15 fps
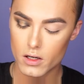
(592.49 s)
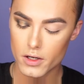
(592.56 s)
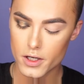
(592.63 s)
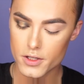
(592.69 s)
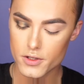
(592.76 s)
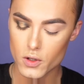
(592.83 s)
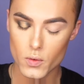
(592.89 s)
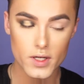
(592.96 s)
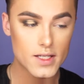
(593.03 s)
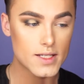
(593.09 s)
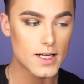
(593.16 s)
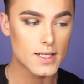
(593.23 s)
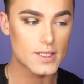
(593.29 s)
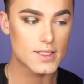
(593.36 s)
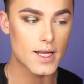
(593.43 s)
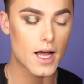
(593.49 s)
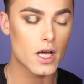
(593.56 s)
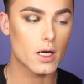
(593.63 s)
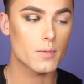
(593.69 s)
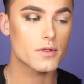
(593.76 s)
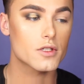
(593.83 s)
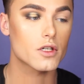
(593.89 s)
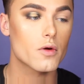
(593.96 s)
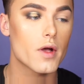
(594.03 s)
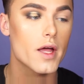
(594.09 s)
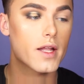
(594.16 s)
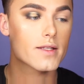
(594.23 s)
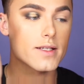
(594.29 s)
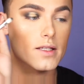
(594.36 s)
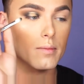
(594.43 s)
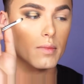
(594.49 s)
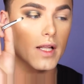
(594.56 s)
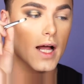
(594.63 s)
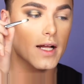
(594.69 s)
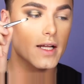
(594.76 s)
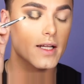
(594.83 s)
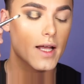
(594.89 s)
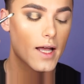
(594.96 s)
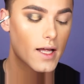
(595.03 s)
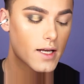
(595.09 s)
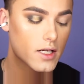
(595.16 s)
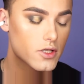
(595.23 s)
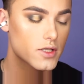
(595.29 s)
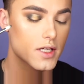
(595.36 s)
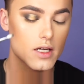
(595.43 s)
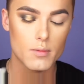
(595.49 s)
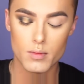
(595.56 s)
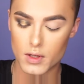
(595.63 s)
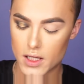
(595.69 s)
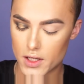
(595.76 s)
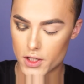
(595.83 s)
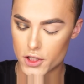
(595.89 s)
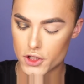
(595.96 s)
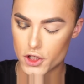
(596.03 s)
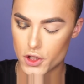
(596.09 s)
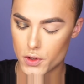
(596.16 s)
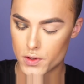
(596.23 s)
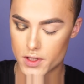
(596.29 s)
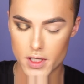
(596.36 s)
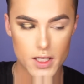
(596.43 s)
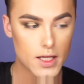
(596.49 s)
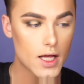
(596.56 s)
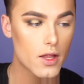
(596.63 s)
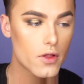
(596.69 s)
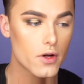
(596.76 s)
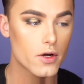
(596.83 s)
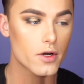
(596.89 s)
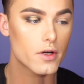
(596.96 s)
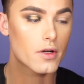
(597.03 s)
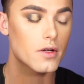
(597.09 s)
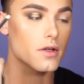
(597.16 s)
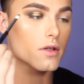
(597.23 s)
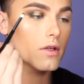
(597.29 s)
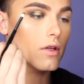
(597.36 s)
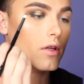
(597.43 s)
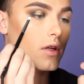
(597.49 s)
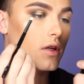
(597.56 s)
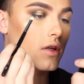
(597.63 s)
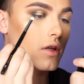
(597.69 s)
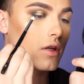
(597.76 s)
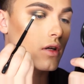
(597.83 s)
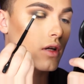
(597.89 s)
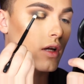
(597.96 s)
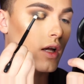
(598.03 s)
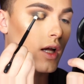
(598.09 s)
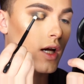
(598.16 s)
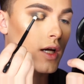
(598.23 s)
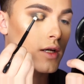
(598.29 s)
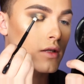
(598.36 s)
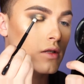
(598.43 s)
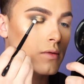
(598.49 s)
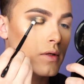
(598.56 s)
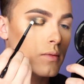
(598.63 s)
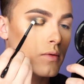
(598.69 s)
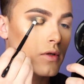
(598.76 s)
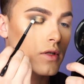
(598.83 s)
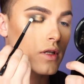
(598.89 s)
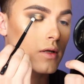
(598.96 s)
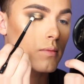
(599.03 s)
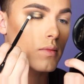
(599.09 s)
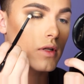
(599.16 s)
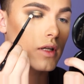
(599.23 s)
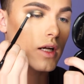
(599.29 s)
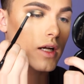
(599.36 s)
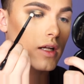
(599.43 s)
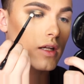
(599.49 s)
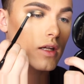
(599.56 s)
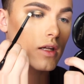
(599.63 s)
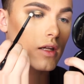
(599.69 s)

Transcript: Alright, so once that's down, I'm just going to go ahead and take the black again and just kind of blend the two together. Add a little bit more of that black